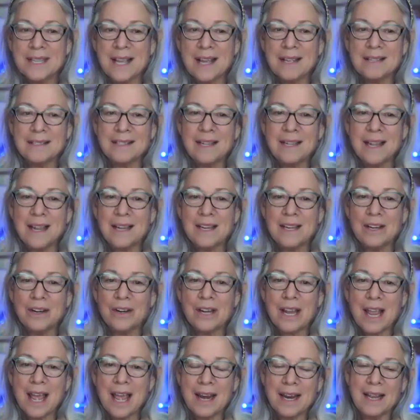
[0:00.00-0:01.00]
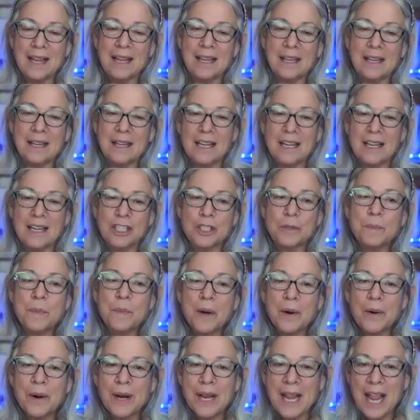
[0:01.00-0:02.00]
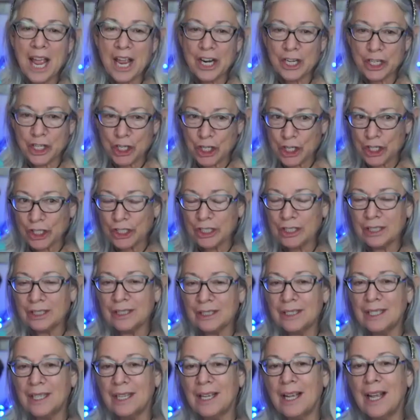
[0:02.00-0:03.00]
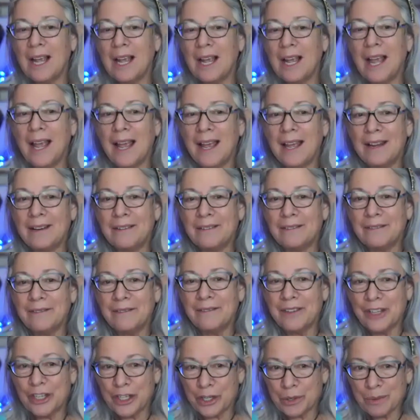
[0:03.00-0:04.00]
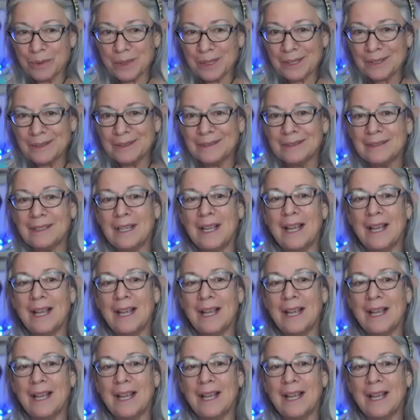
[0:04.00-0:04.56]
sounds like you're getting experiential and visual,